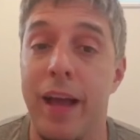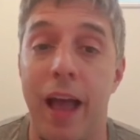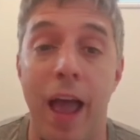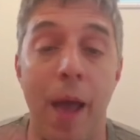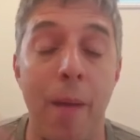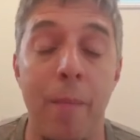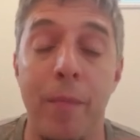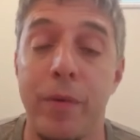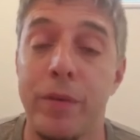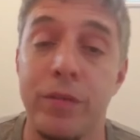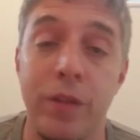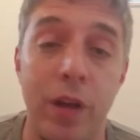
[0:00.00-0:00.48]

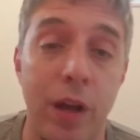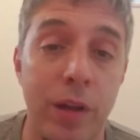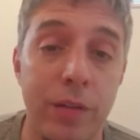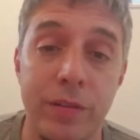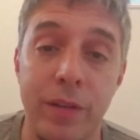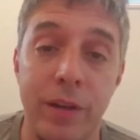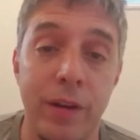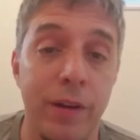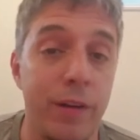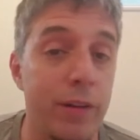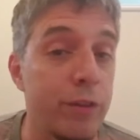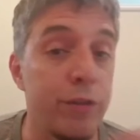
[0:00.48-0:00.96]
Amazon's
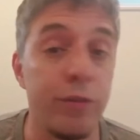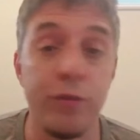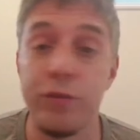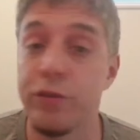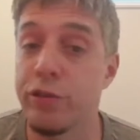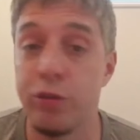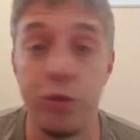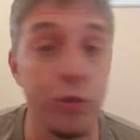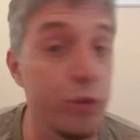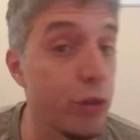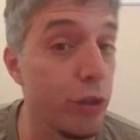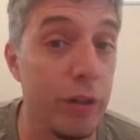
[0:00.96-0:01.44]
gonna
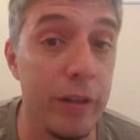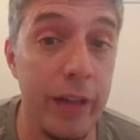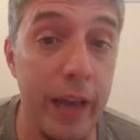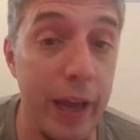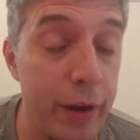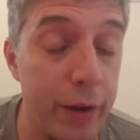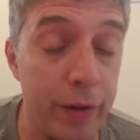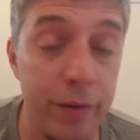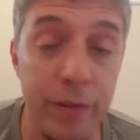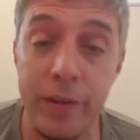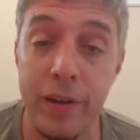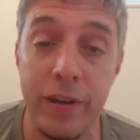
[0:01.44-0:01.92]
sooner or
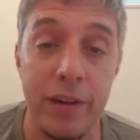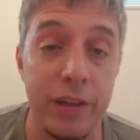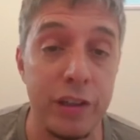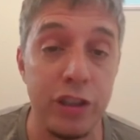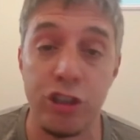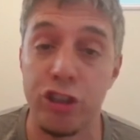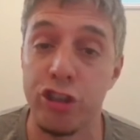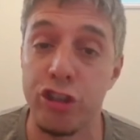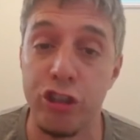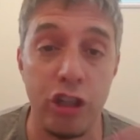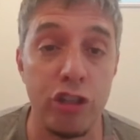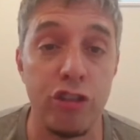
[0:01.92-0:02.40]
later they're gonna
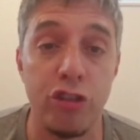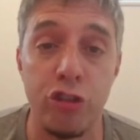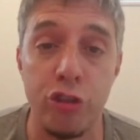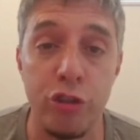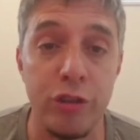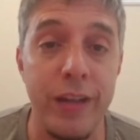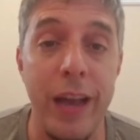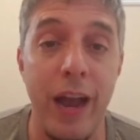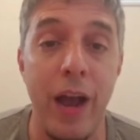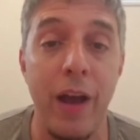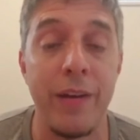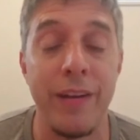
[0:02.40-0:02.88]
shut you
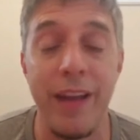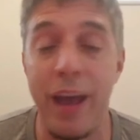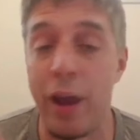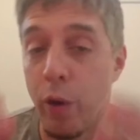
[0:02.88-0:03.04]
down.